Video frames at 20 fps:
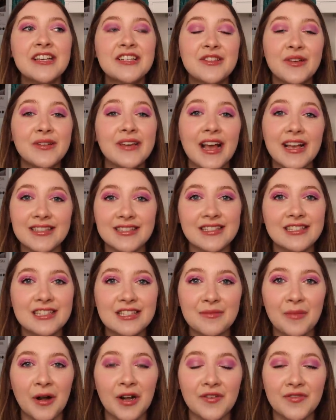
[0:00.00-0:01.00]
So yes, this
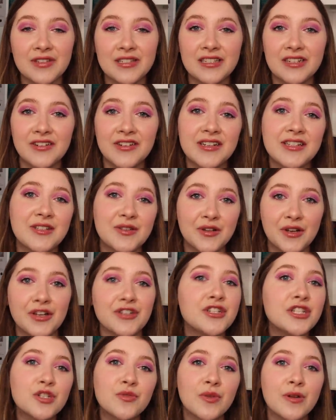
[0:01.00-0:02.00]
is a part of a series. You
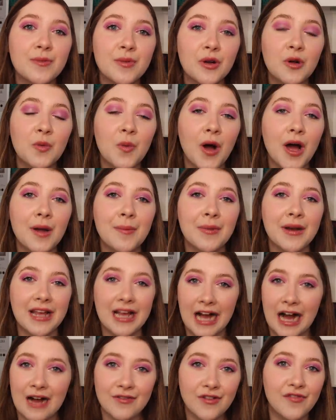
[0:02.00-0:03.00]
could just read book one, but I
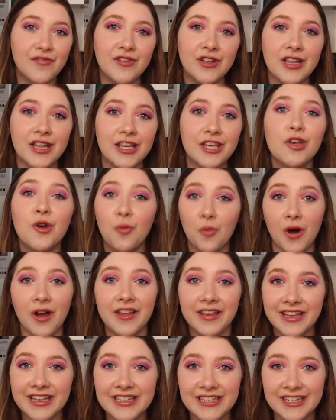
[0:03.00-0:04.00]
have a feeling you'll want
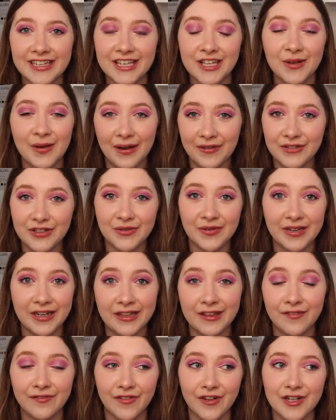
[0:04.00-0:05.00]
to continue after
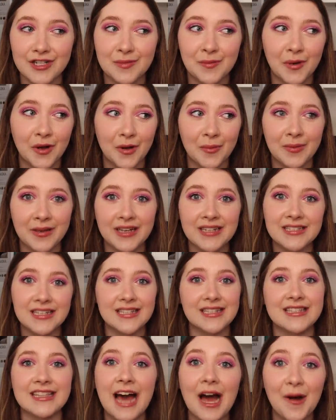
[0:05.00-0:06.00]
reading the first book because
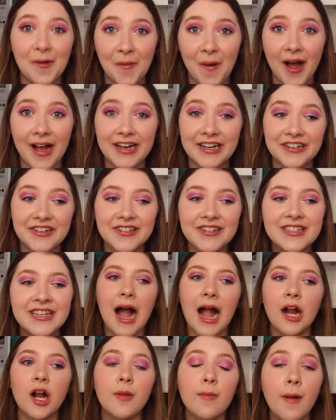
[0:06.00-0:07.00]
it's that wild.
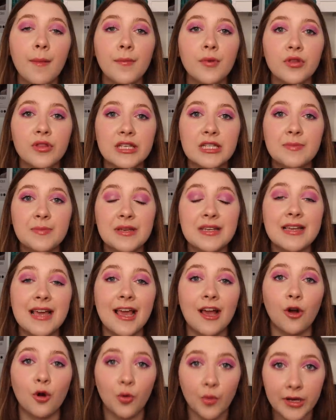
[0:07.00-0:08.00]
I remember this being
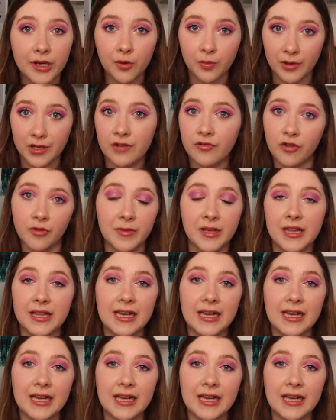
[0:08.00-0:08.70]
a quick read for me.